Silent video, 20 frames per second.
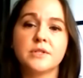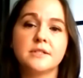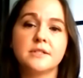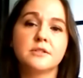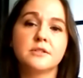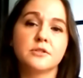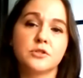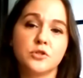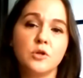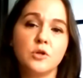is
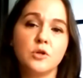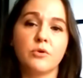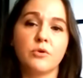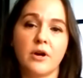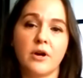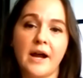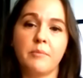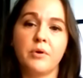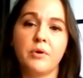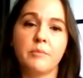a super
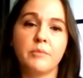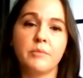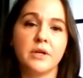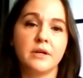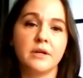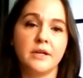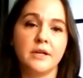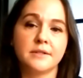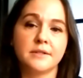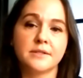app. I mean,
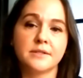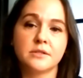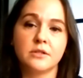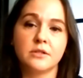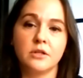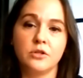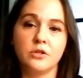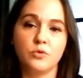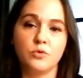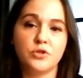
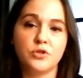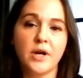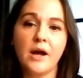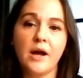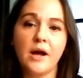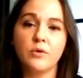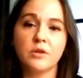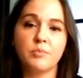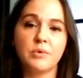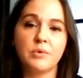you
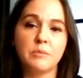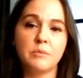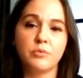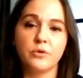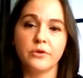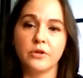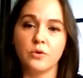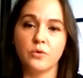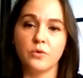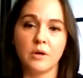chat with people,
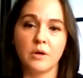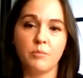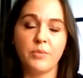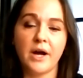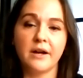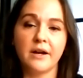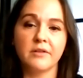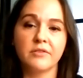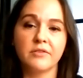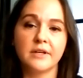you can
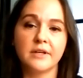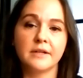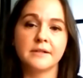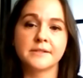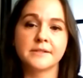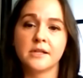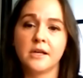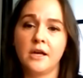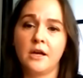buy things.